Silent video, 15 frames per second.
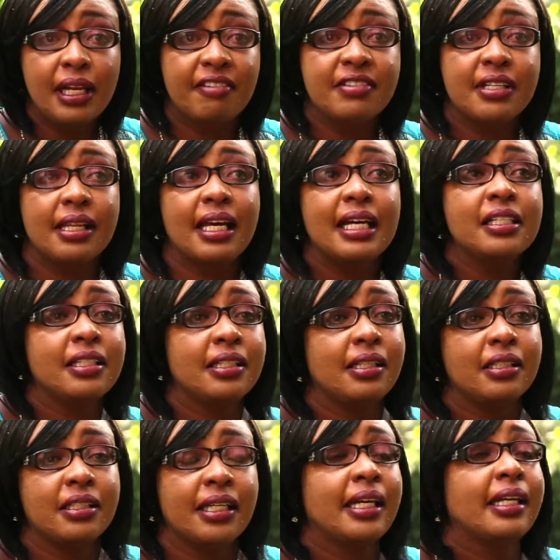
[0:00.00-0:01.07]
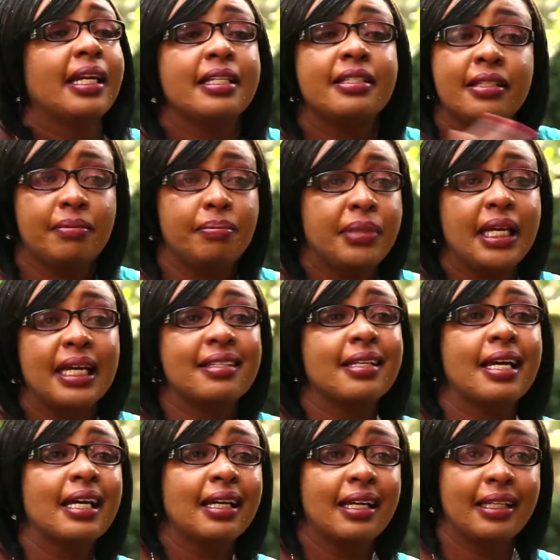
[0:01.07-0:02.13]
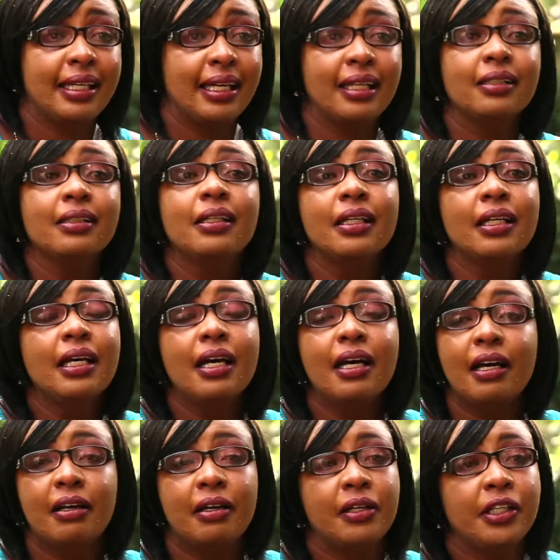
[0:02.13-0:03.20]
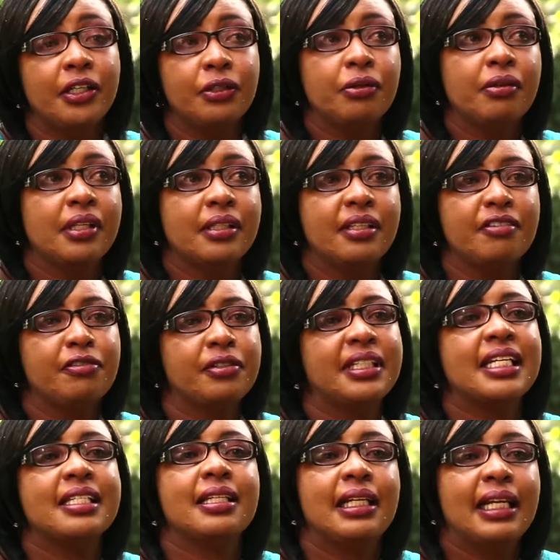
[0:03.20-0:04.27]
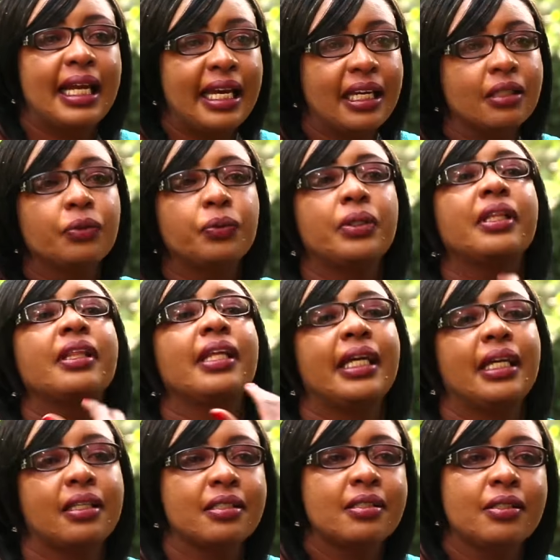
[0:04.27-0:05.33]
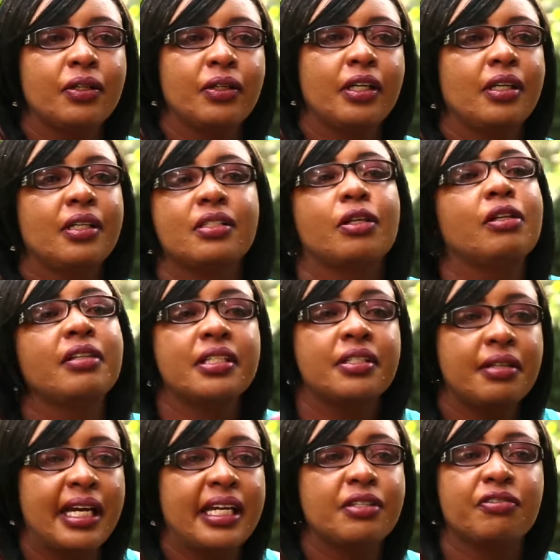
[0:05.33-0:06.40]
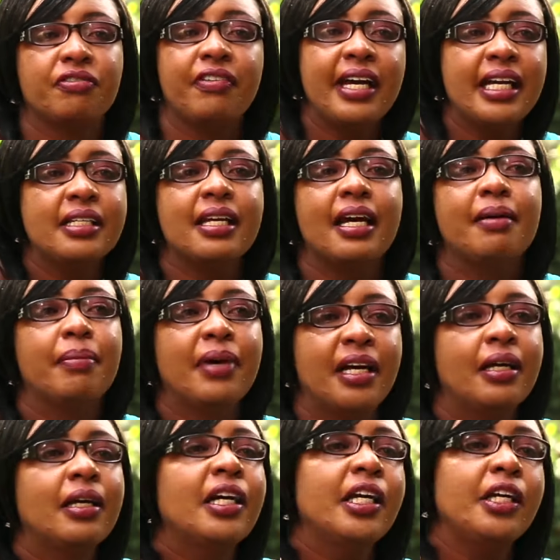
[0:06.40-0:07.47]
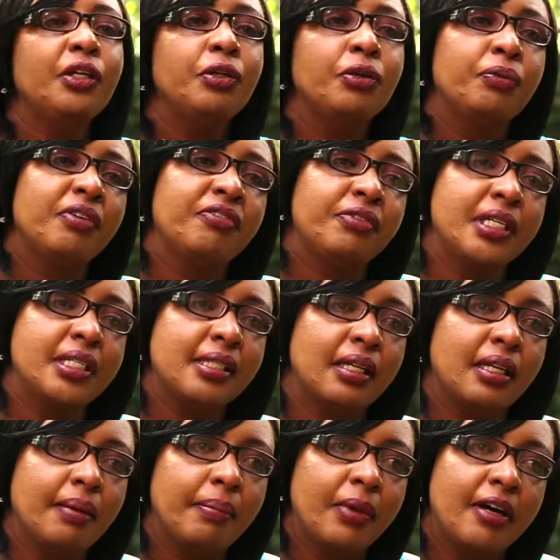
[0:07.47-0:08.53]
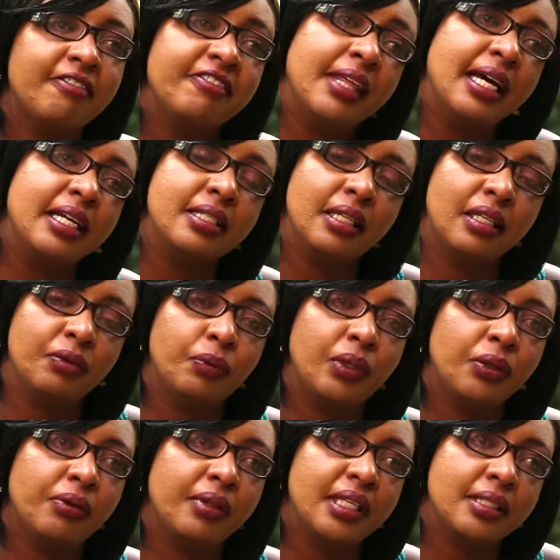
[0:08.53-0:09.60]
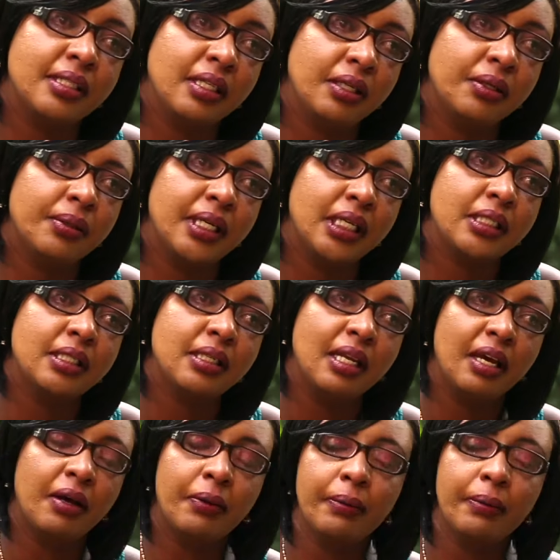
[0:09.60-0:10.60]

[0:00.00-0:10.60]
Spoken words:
After that, she had a TB attack again. The devil doesn't like good things, so he's always trying to fight her. But, we've risen above that, and we know the secrets now.